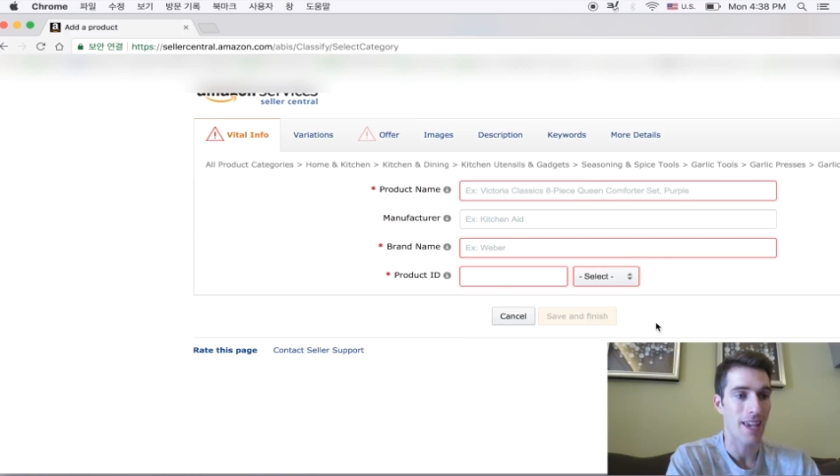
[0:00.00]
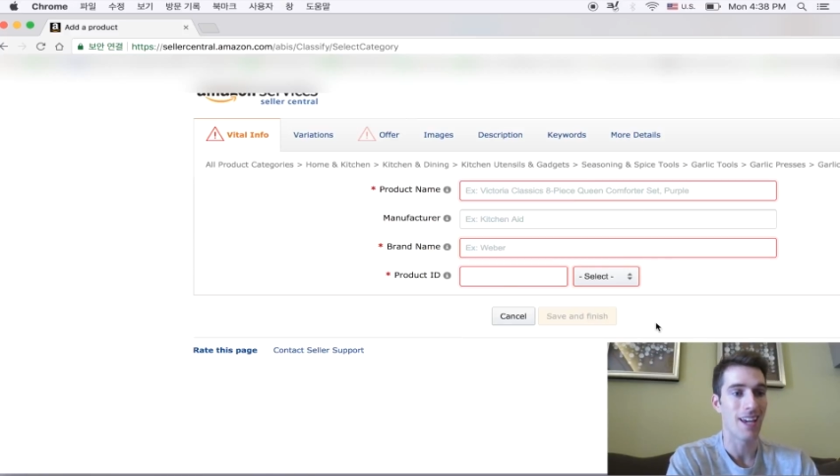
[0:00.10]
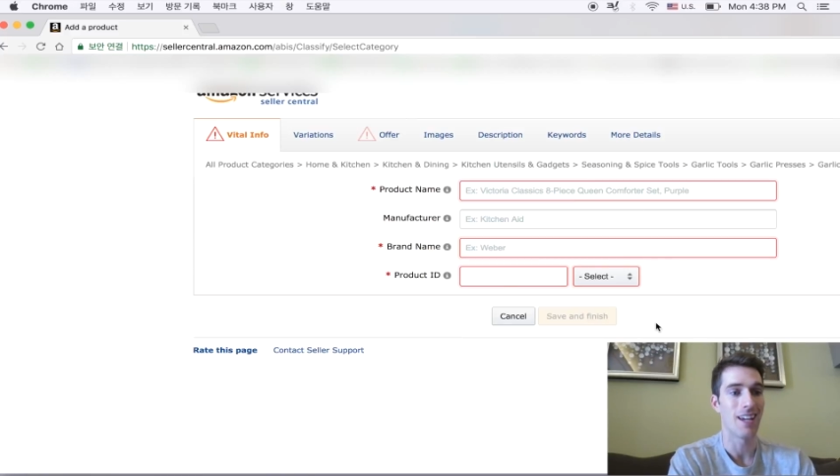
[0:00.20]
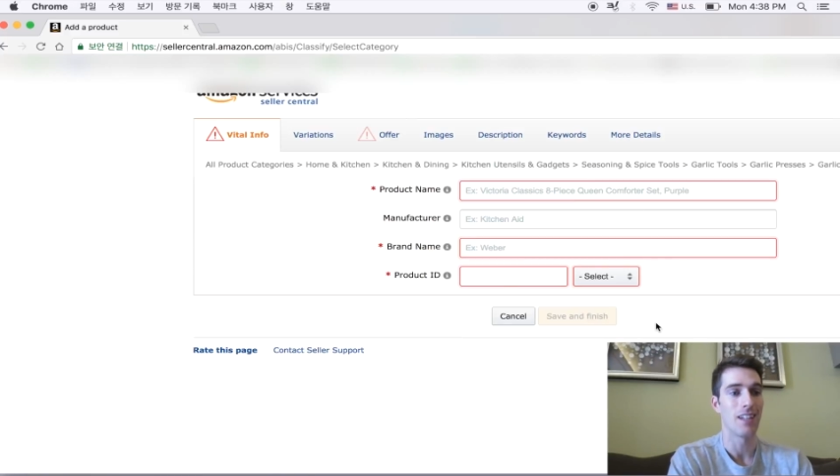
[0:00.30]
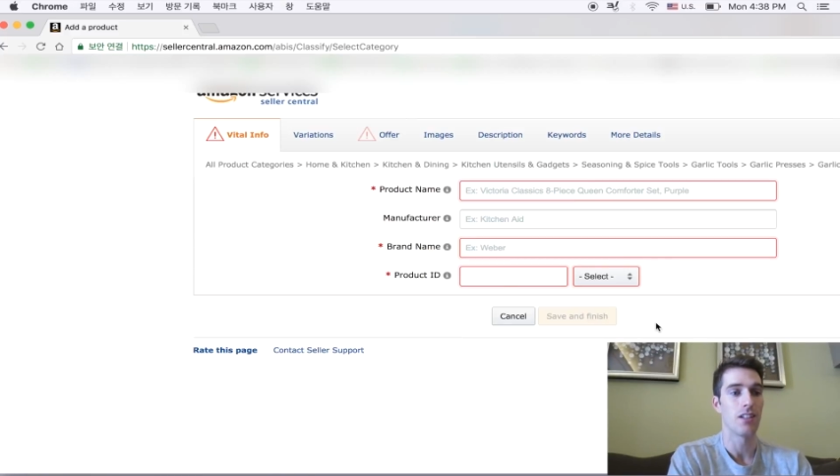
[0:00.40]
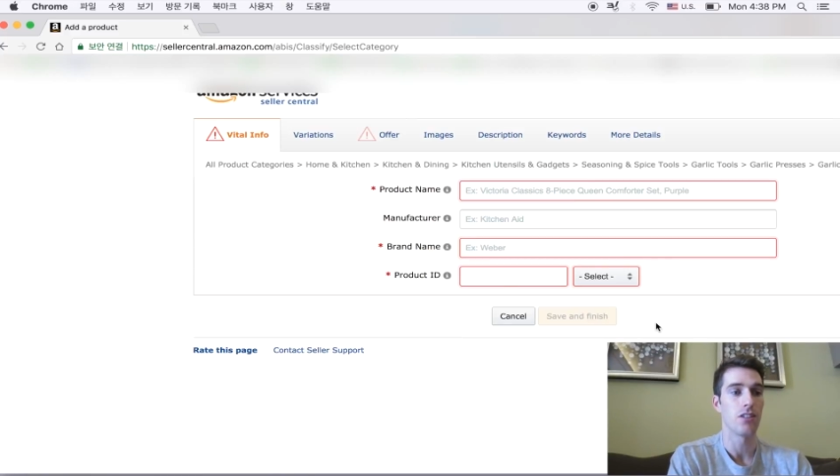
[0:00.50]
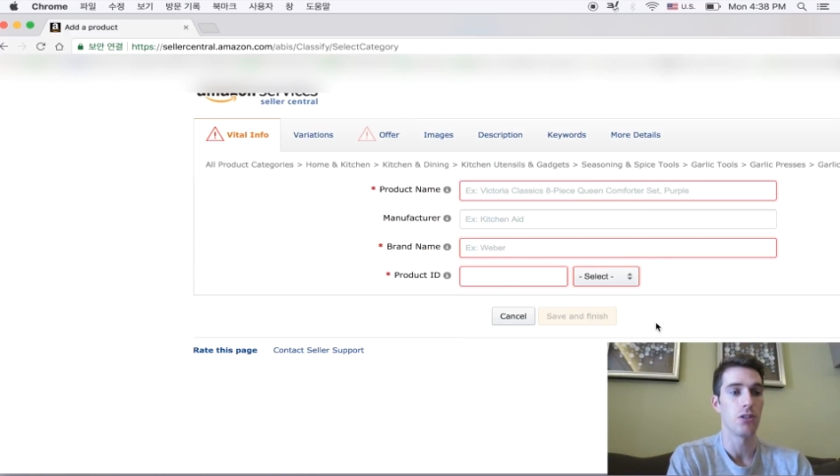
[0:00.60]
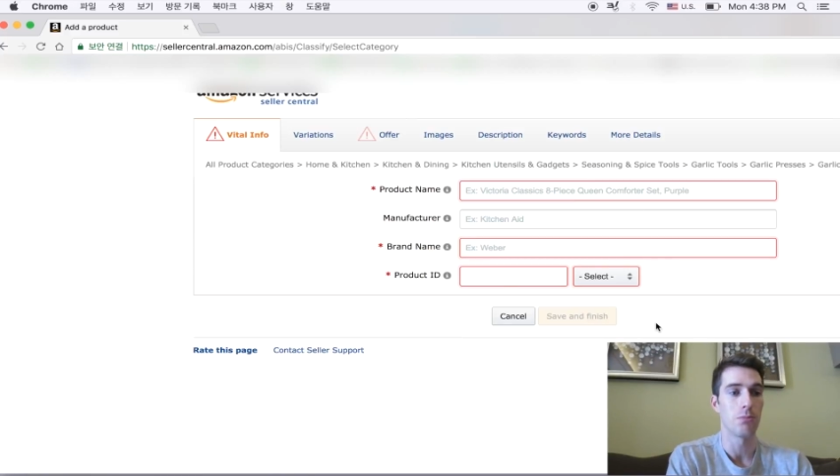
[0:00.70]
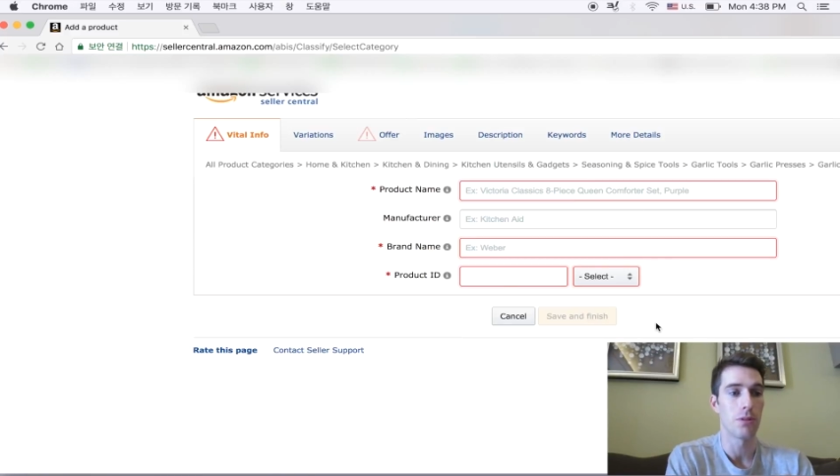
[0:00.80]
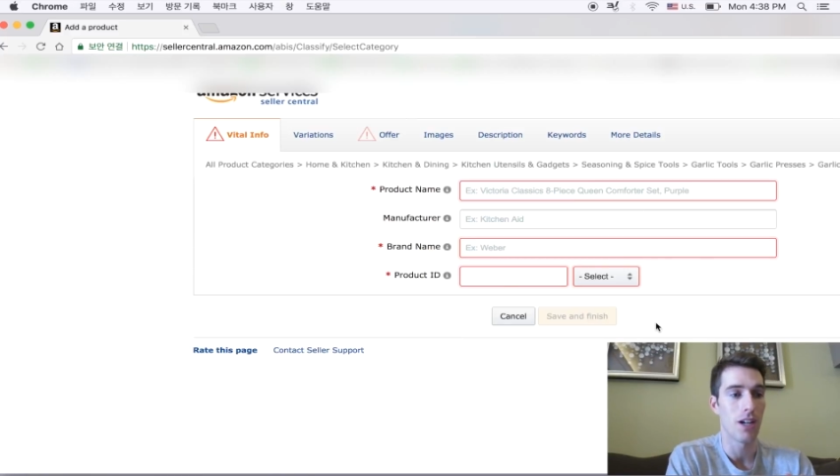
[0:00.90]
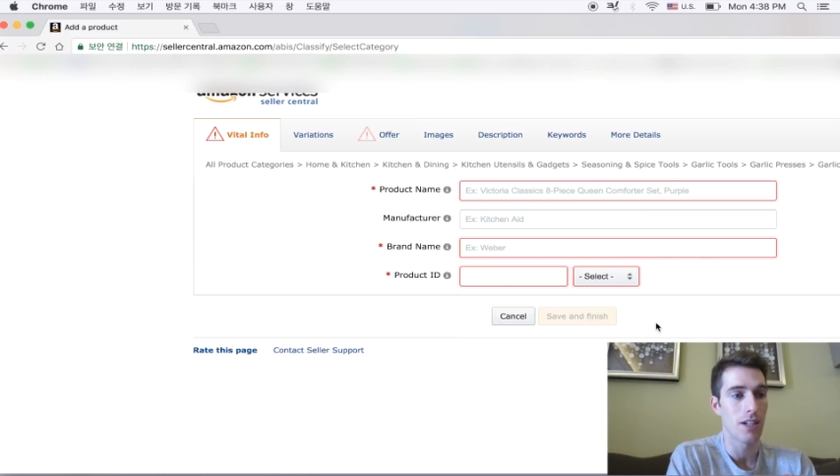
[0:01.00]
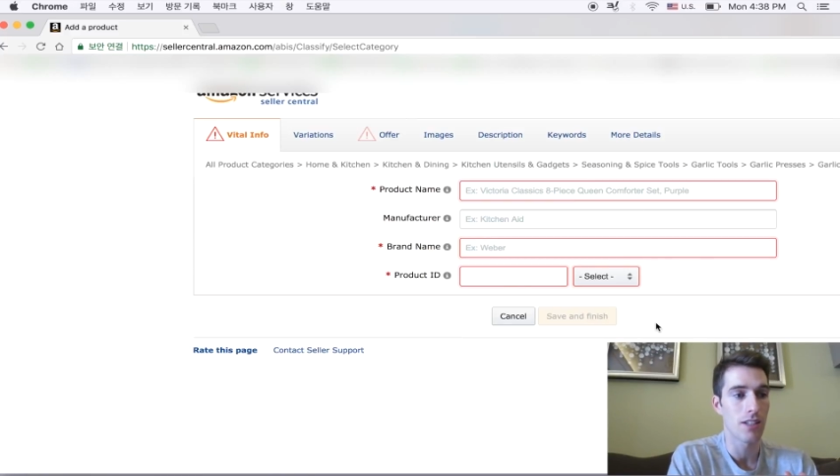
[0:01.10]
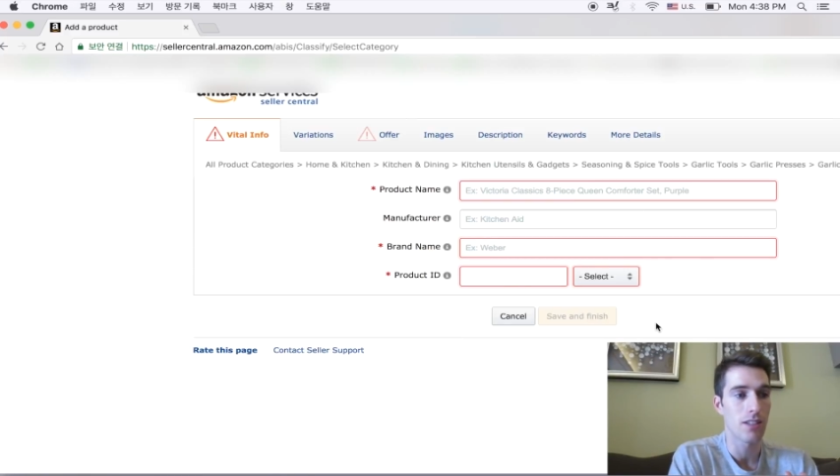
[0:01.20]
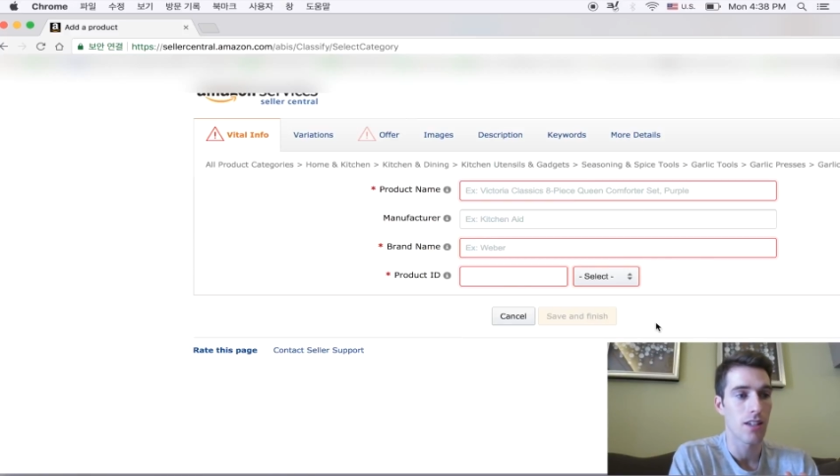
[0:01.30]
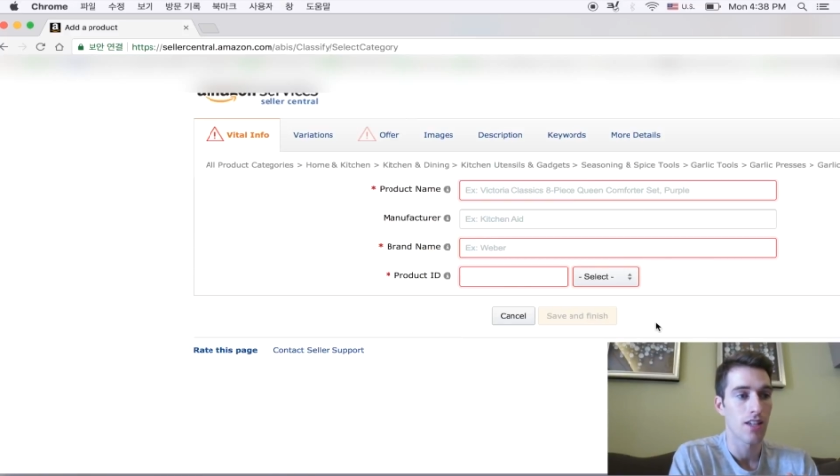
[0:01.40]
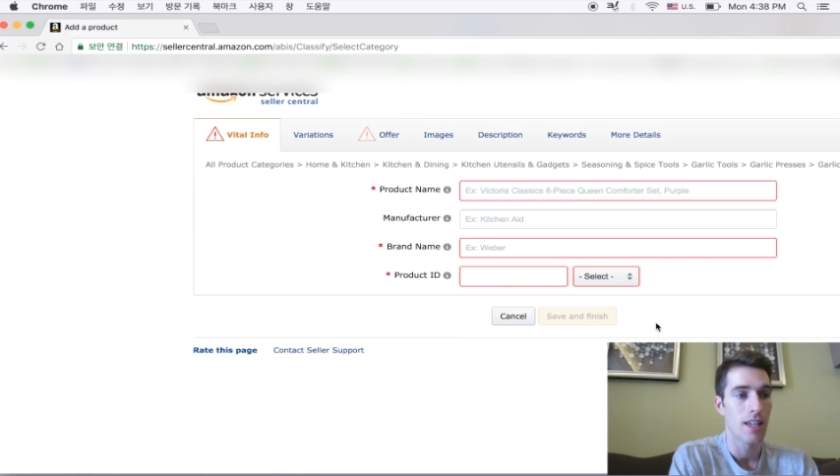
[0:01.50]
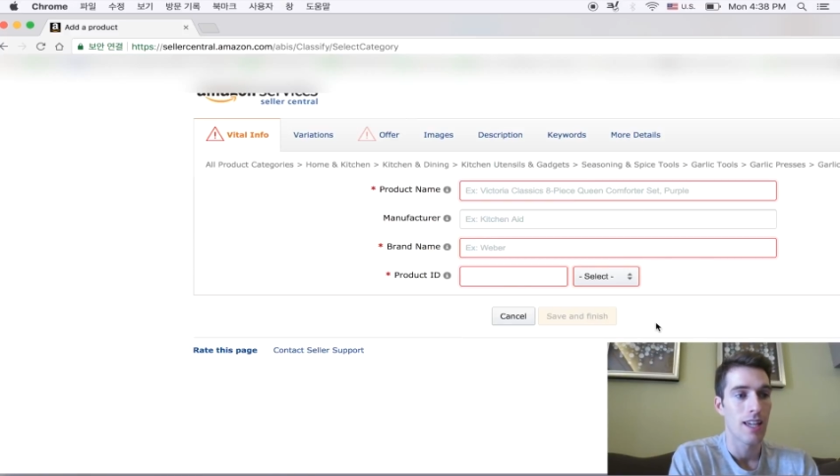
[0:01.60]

and your product